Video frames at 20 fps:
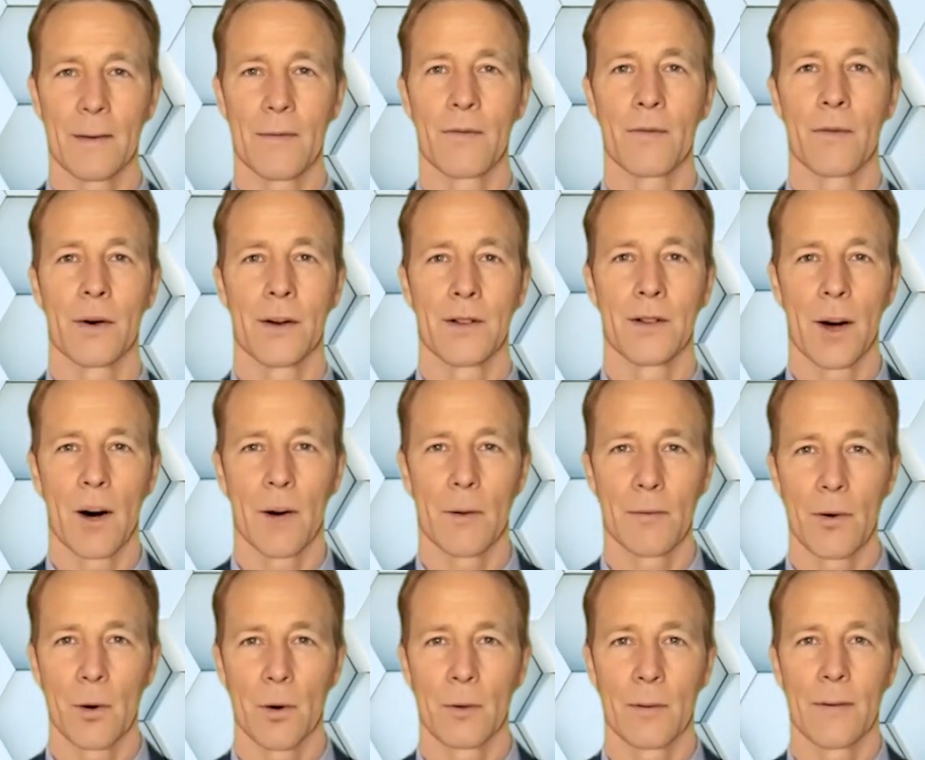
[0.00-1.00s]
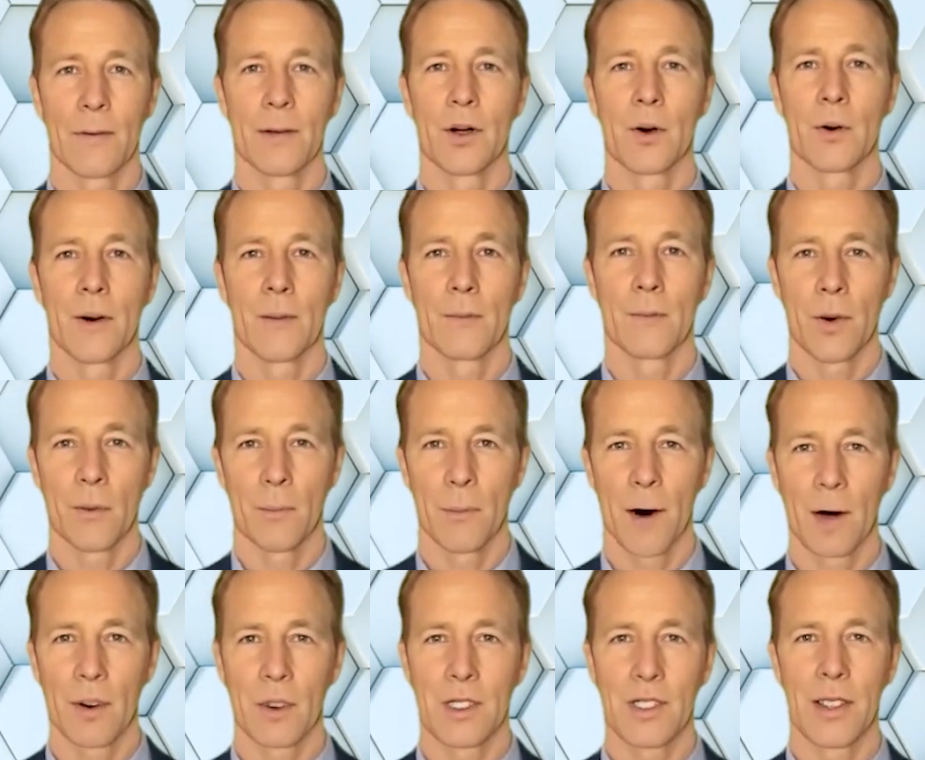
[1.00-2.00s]
For example, you could
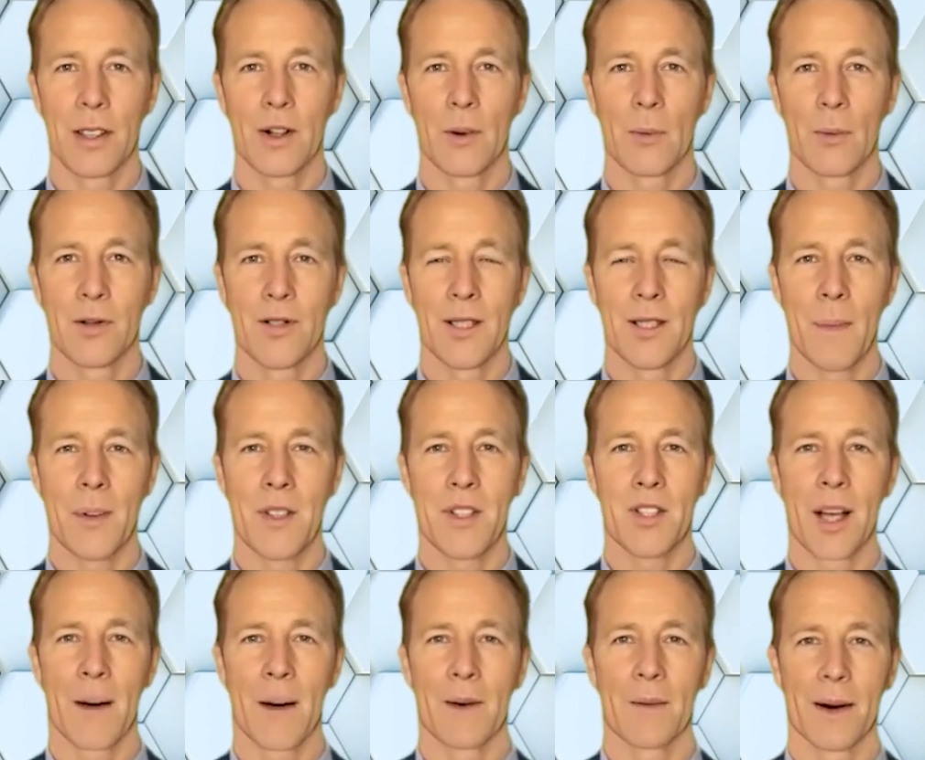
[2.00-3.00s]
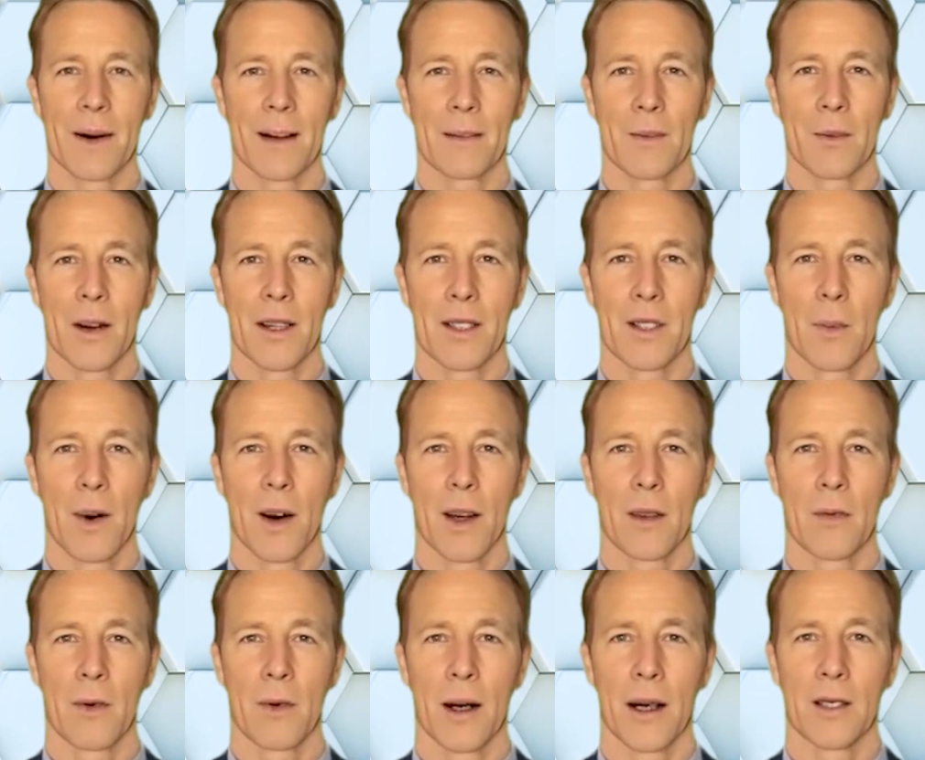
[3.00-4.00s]
propose that you receive a salary increase while
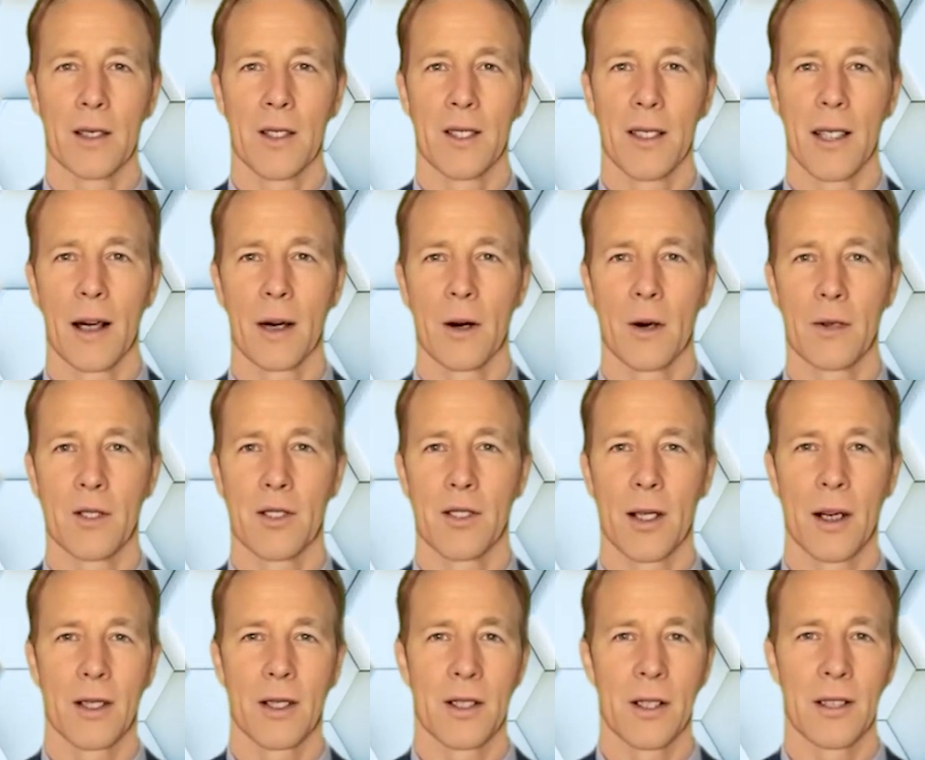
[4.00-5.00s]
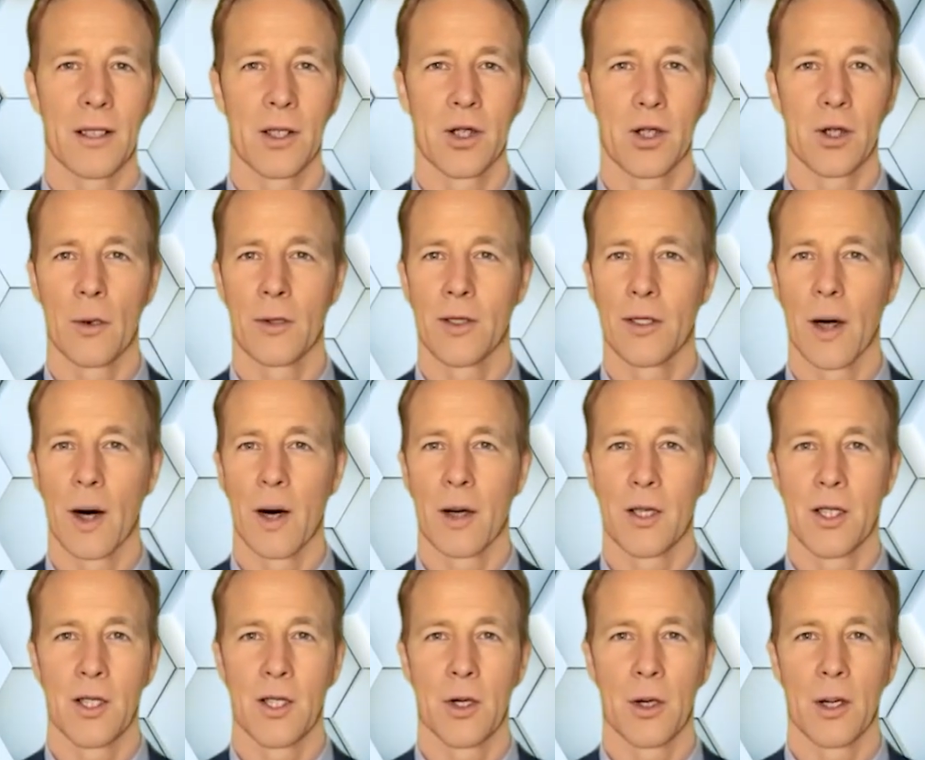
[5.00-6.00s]
agreeing to take on certain additional
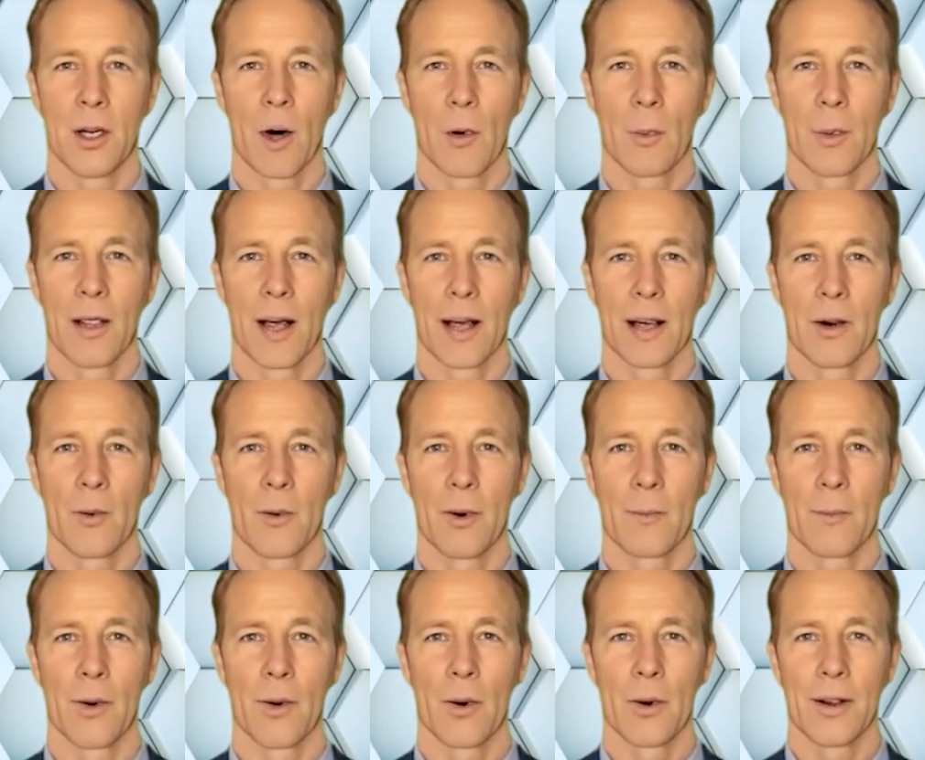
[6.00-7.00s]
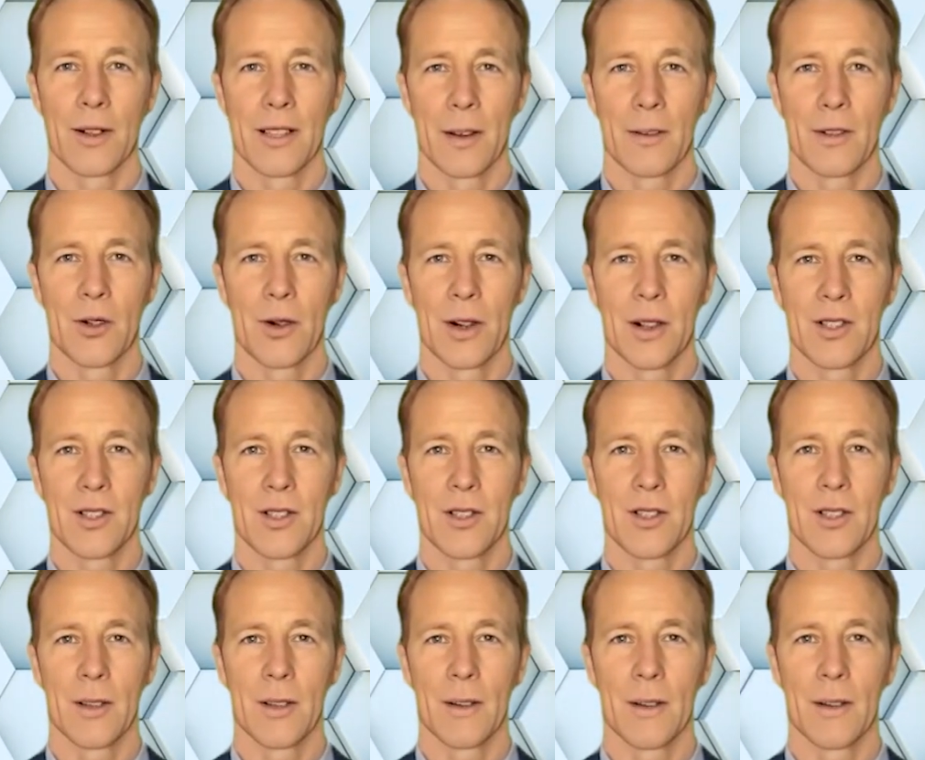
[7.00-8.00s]
tasks to accommodate your employer's
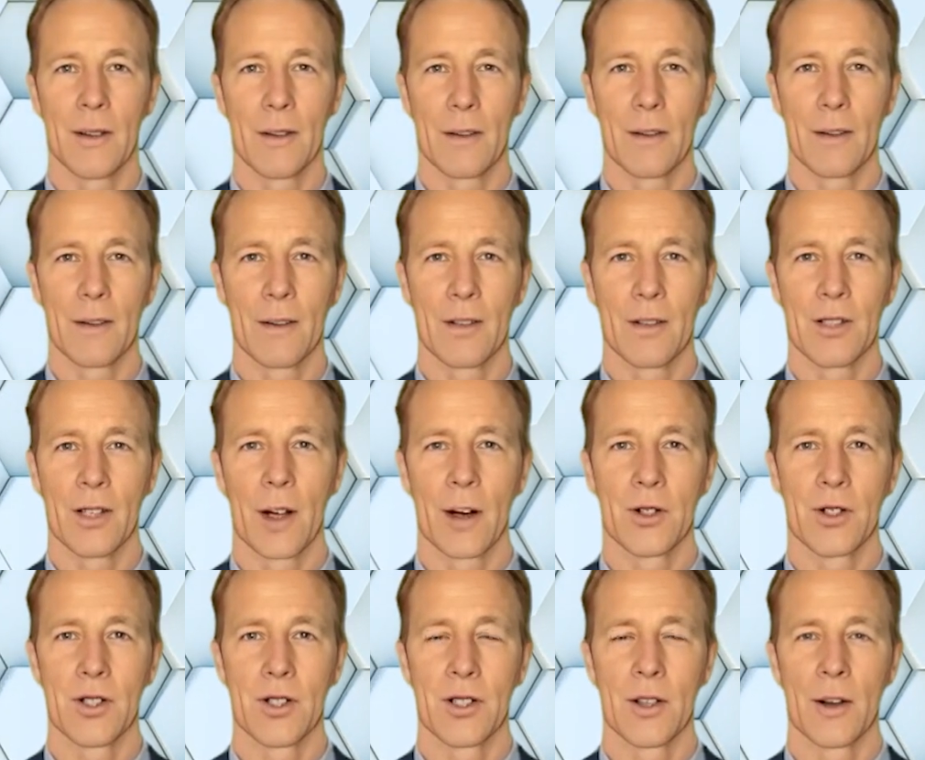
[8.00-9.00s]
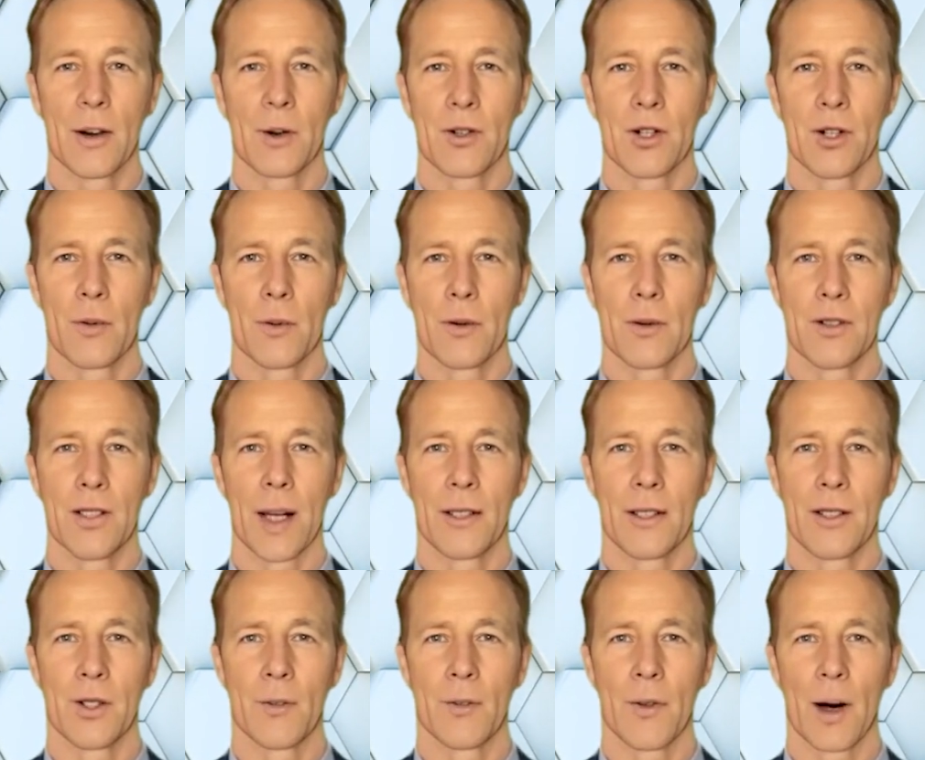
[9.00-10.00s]
interests. Such a solution will
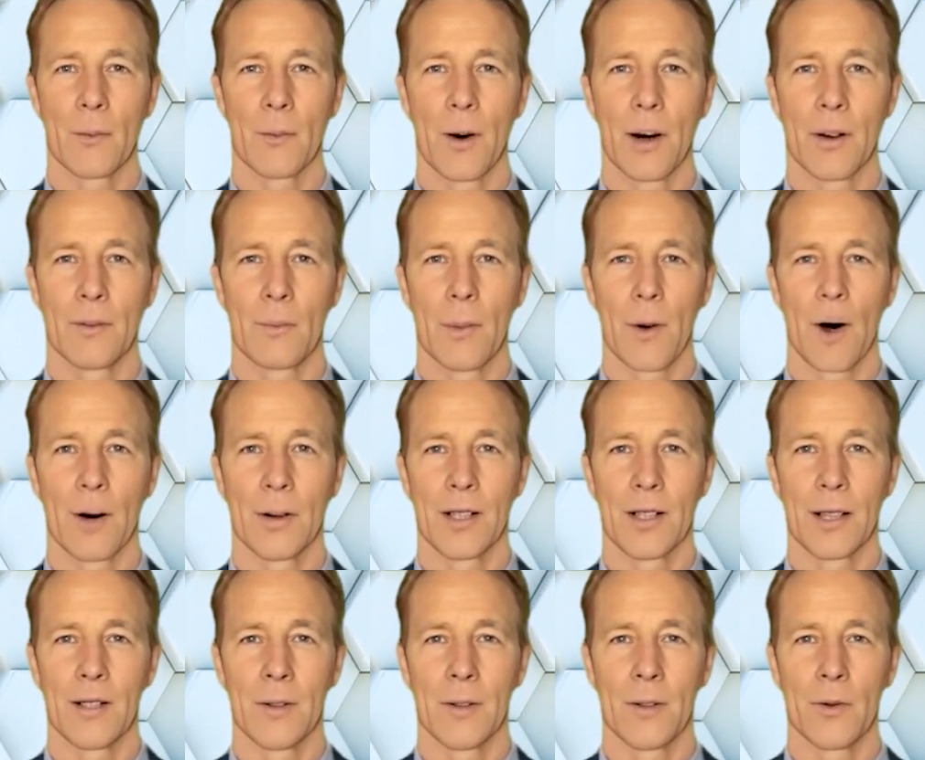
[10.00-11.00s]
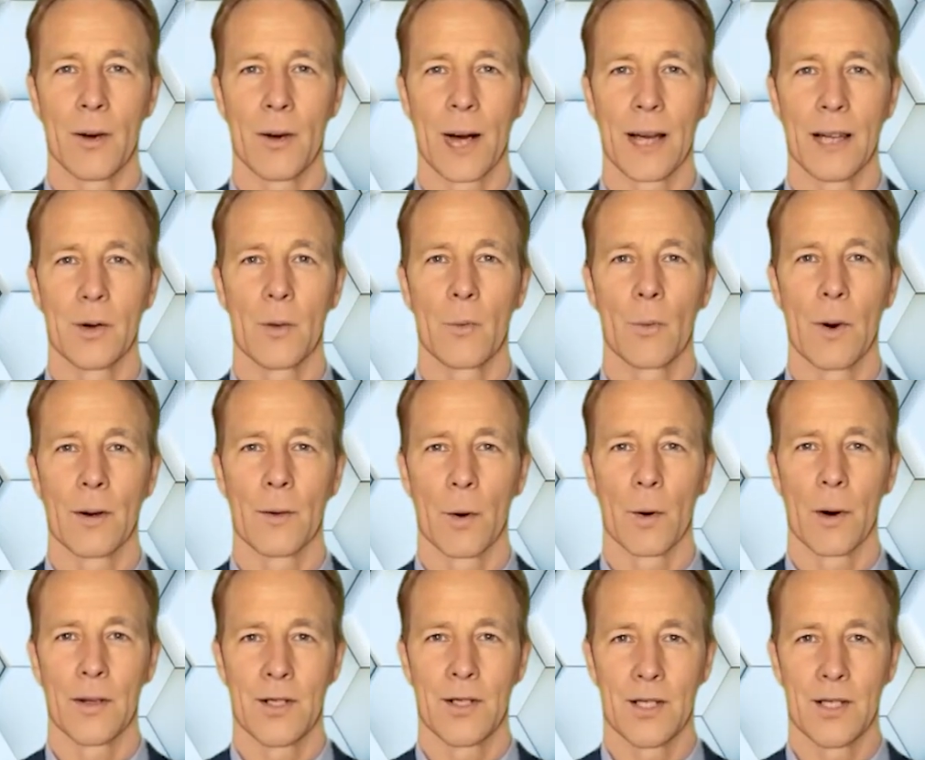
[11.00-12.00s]
satisfy both parties and create a win-win